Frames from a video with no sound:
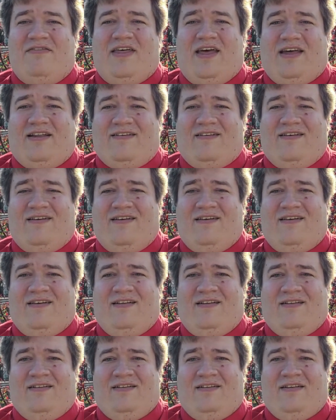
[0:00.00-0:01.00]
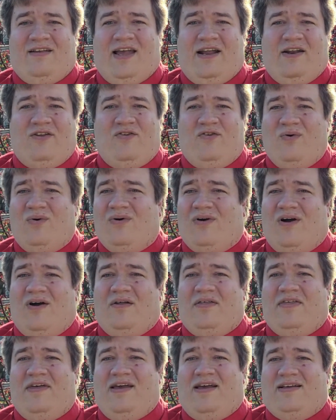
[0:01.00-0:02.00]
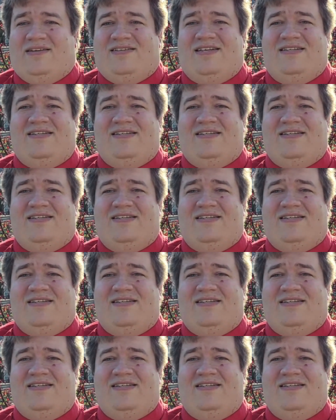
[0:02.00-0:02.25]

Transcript: that can endure all things.